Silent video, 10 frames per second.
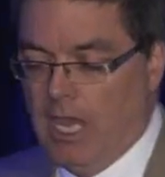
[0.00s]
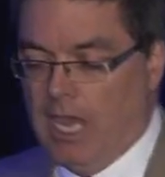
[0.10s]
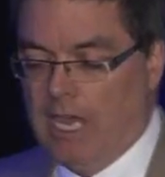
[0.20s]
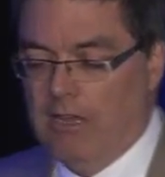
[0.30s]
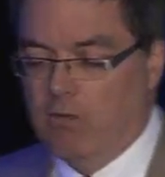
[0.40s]

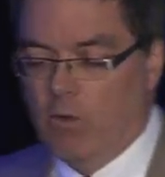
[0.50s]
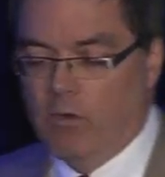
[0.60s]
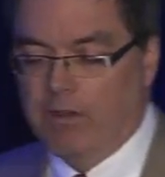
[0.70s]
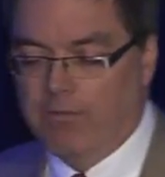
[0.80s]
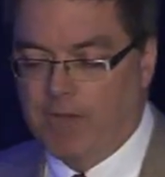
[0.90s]
And what
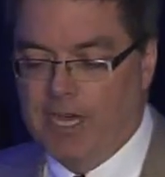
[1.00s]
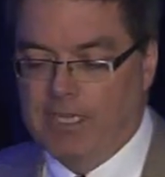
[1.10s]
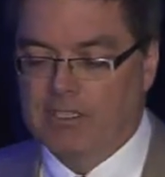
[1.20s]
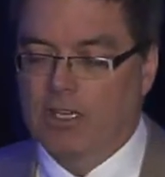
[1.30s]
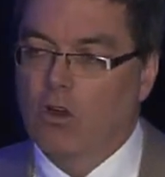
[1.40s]
we
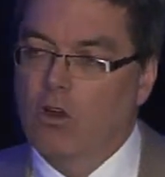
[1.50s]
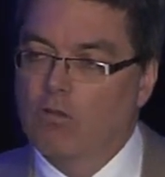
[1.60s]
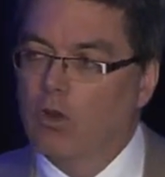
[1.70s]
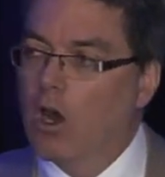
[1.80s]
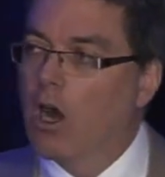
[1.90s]
find is that
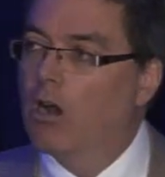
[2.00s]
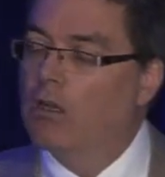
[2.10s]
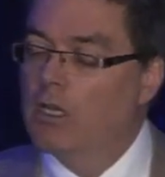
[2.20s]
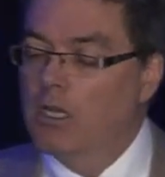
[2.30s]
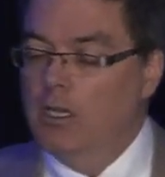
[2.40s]
overall,